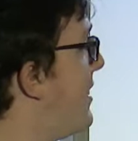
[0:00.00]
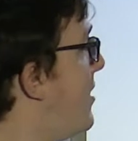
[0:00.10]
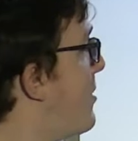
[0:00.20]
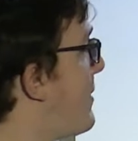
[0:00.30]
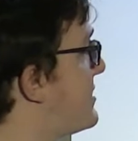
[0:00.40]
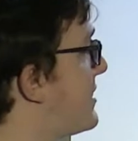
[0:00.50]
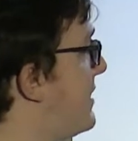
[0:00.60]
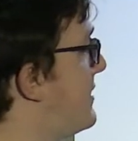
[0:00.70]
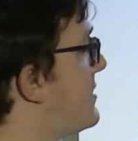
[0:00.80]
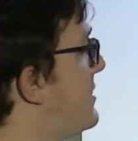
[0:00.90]
But basically,
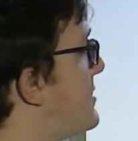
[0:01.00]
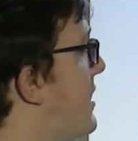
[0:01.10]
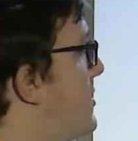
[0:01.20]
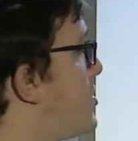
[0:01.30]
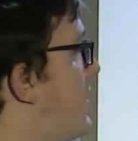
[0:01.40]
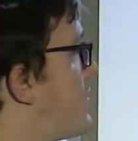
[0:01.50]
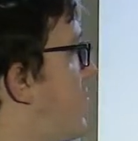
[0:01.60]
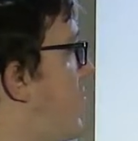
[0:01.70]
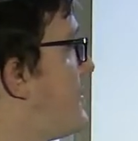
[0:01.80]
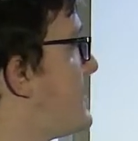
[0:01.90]
this is a shell
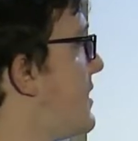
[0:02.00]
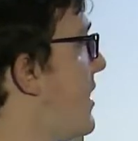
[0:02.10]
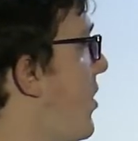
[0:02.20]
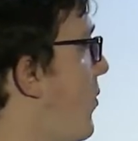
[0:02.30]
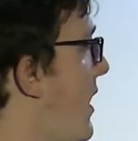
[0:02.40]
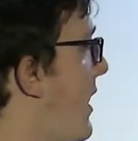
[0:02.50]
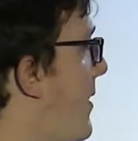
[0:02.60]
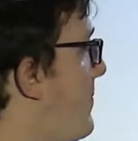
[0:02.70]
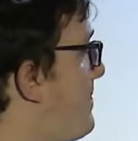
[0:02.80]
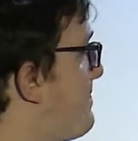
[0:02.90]
script
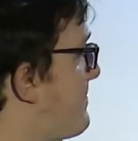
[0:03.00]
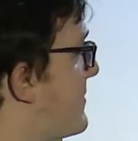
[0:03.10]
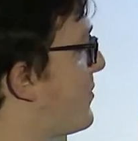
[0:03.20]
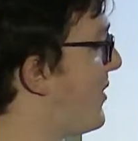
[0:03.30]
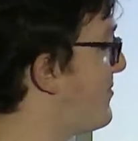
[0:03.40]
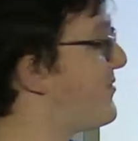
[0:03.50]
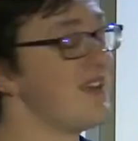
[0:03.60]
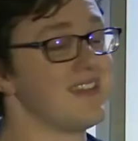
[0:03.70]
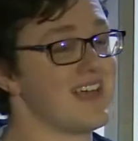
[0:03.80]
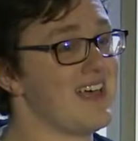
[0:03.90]
where, well,
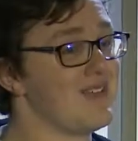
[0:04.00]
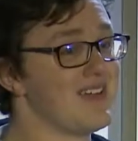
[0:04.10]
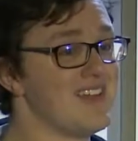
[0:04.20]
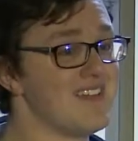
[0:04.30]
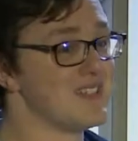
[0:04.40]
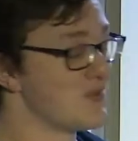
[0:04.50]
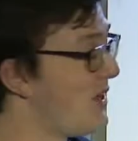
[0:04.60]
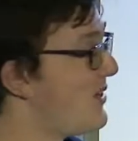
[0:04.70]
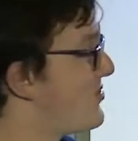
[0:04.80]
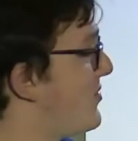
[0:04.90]
further down, there's
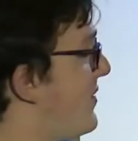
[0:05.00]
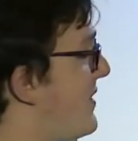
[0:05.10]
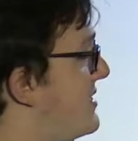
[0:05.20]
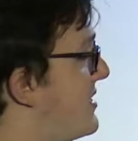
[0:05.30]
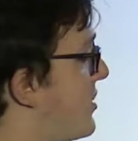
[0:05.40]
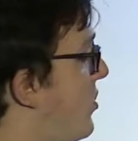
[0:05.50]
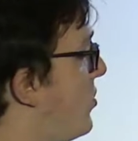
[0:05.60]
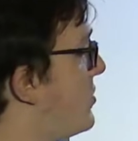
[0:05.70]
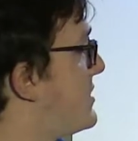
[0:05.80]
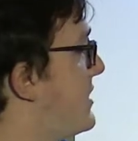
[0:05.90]
a
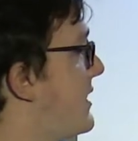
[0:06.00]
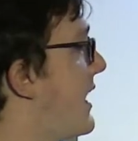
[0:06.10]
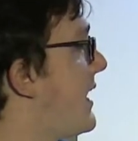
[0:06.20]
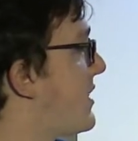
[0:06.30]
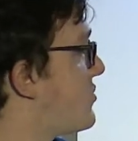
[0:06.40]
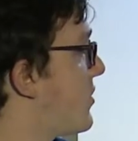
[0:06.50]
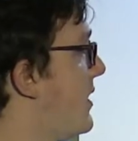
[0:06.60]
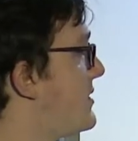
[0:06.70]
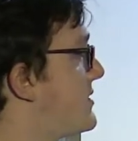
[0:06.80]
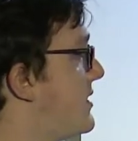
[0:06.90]
call to
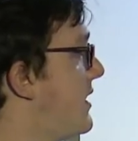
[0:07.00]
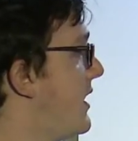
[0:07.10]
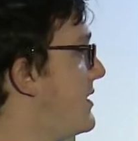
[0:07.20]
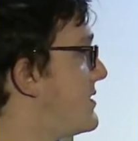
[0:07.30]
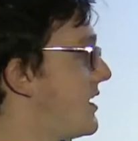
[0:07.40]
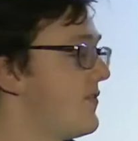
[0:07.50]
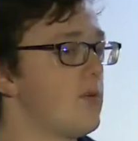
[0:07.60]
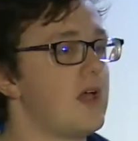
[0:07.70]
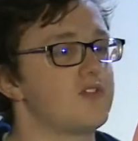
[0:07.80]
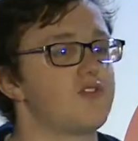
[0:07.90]
getNextRequest inside of a
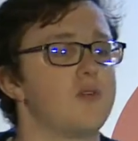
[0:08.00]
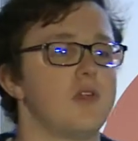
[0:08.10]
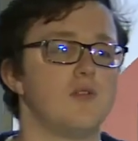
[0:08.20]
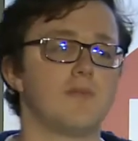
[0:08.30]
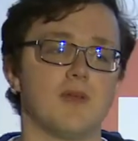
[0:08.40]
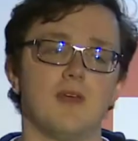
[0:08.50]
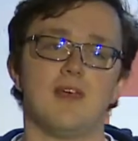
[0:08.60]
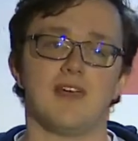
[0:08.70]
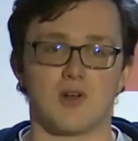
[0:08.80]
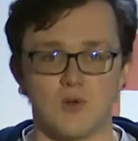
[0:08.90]
while true loop.
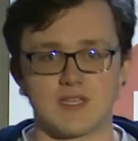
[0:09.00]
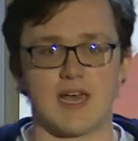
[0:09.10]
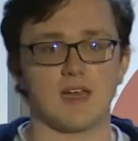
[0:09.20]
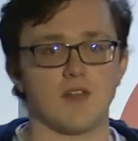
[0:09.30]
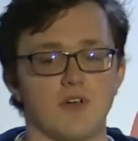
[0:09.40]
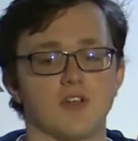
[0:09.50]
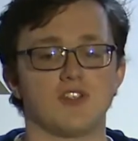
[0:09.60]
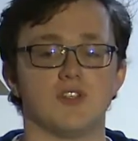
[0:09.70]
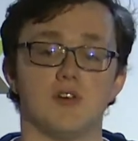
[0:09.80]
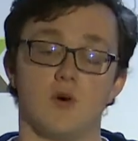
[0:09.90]
It calls a handler
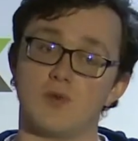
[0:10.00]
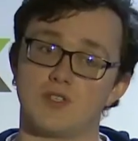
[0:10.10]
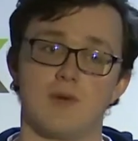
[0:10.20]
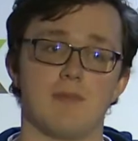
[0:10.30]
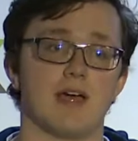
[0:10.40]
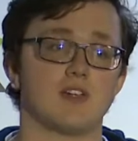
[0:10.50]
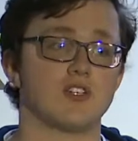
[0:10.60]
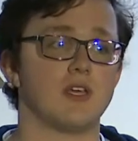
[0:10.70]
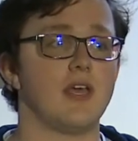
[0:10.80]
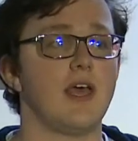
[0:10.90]
function, also in
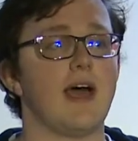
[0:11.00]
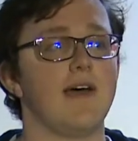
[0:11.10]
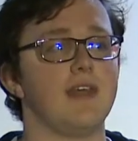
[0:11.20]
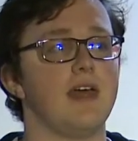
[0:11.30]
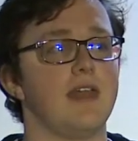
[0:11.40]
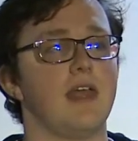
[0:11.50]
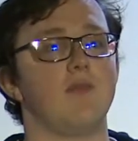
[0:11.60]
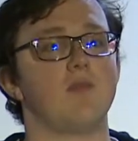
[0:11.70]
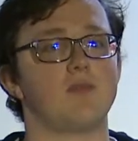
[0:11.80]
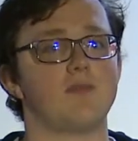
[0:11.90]
bash, and then it
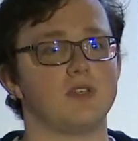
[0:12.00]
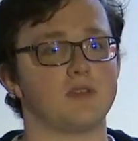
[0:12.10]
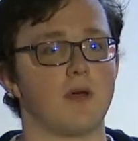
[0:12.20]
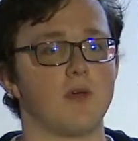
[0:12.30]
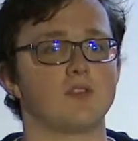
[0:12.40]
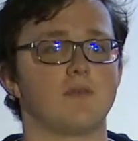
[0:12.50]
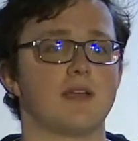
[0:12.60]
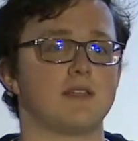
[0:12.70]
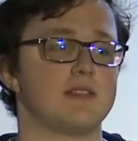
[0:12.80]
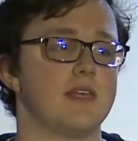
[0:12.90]
does a post back
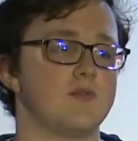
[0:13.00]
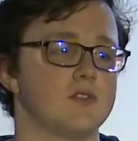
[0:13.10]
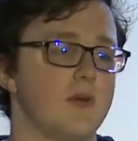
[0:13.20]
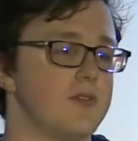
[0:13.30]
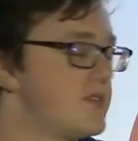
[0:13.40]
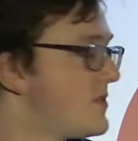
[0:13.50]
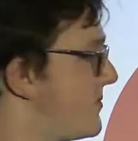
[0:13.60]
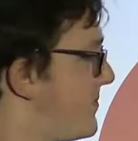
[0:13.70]
to send response.